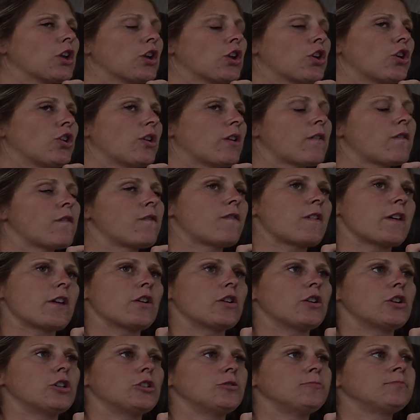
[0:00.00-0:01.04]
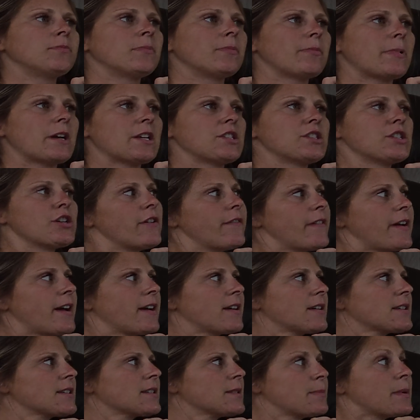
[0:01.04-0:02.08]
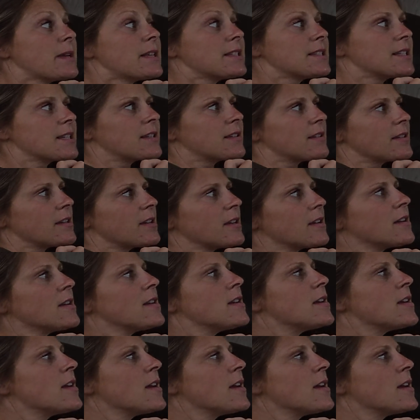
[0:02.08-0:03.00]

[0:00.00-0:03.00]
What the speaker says: couldn't feel my cervix, basically.